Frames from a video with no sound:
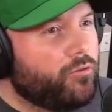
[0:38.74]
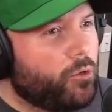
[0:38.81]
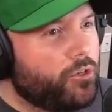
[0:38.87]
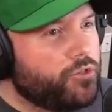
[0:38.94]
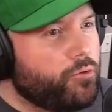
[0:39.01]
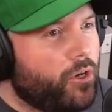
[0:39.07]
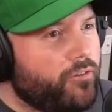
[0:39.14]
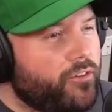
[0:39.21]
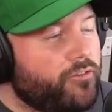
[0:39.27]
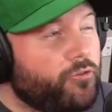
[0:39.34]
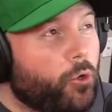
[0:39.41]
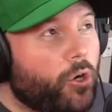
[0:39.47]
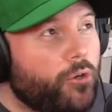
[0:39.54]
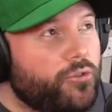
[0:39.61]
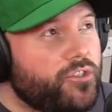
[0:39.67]
412 feet,
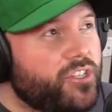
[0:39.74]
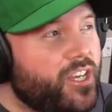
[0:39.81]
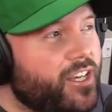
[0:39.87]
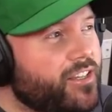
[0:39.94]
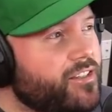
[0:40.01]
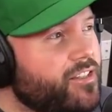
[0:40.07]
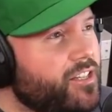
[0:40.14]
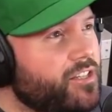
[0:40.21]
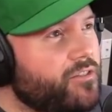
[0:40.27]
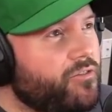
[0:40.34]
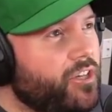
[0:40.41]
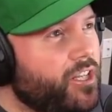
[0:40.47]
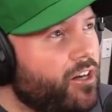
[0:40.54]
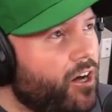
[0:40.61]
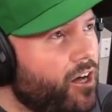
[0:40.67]
406, 6
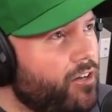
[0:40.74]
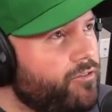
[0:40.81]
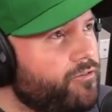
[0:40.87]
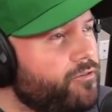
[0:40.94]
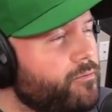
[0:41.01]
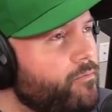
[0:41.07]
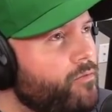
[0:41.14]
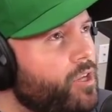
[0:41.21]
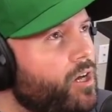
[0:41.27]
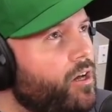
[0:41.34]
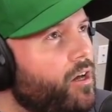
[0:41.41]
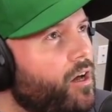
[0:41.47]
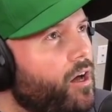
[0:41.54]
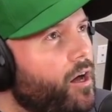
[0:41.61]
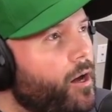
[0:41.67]
feet off.
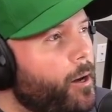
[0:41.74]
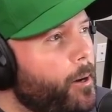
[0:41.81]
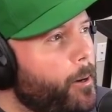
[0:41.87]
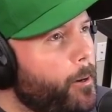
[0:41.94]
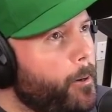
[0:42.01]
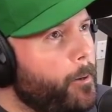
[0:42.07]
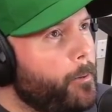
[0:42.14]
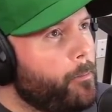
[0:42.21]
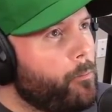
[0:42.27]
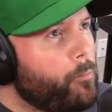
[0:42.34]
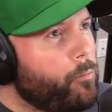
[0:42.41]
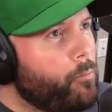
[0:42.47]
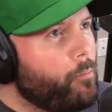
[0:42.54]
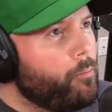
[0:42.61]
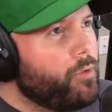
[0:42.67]

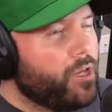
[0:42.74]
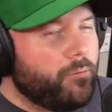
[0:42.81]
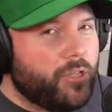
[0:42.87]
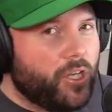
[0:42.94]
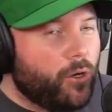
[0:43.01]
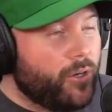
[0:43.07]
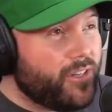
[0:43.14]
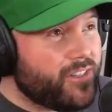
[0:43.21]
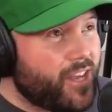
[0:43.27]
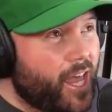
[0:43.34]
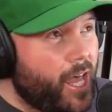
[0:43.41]
Baby Yoda is a